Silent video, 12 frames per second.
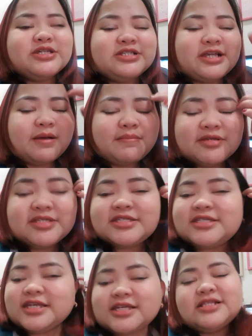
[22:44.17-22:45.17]
yun nga, but
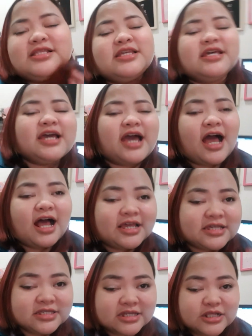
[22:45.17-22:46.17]
still,
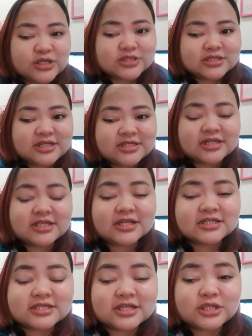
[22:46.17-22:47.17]
I still look decent,
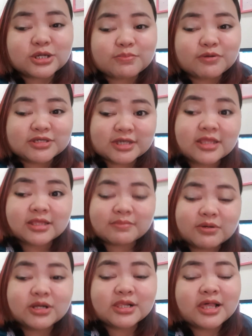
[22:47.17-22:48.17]
I still look
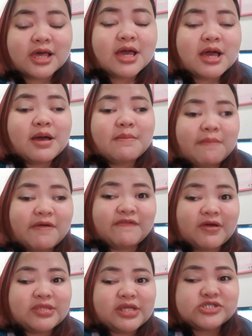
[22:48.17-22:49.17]
presentable. My
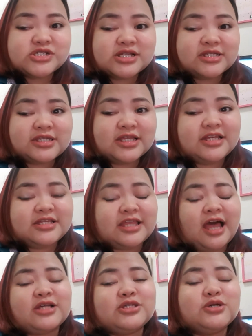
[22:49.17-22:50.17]
foundation is still
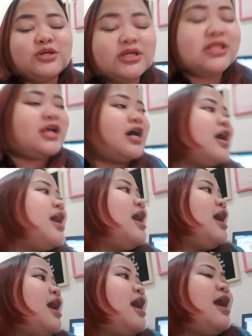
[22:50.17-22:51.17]
intact. So, yun lang.
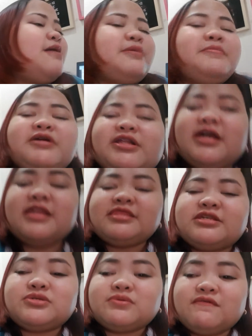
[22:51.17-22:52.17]
I'm gonna end
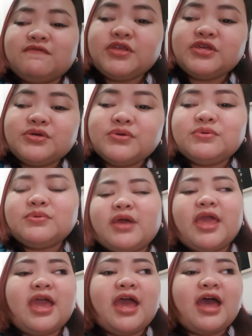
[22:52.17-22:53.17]
this review
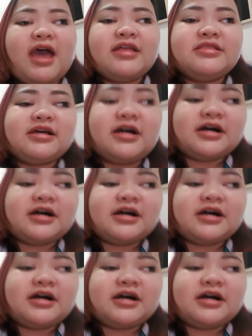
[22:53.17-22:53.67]
and